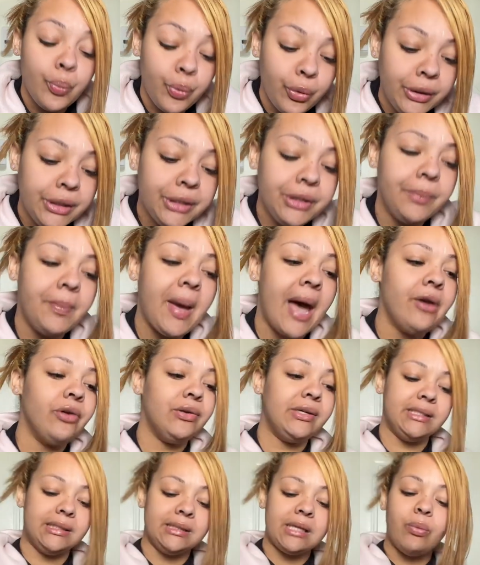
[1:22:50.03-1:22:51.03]
Point of the
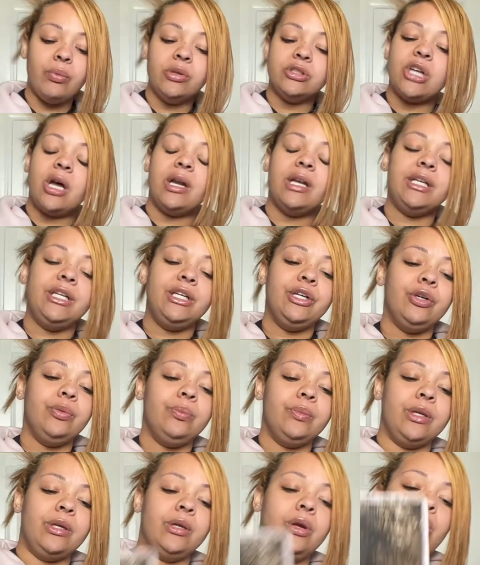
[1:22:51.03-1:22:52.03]
matter is I want y'all to
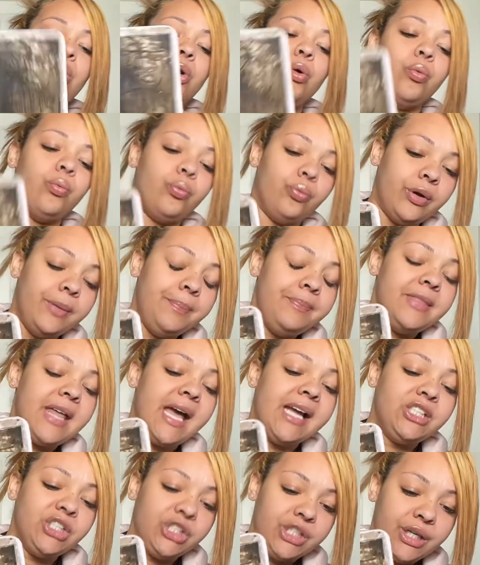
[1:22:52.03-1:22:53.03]
hear me. Rip
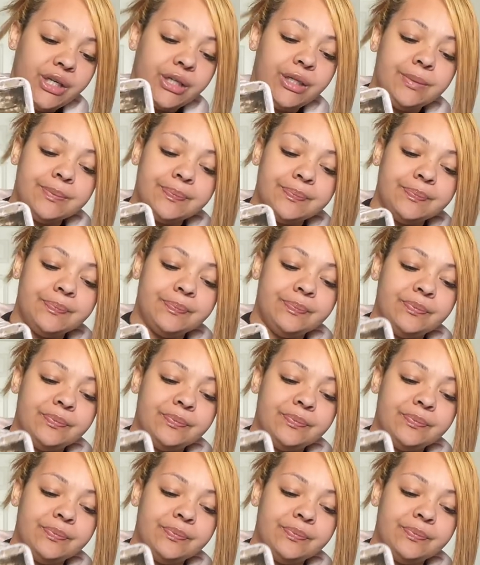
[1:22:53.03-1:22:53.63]
that shit up.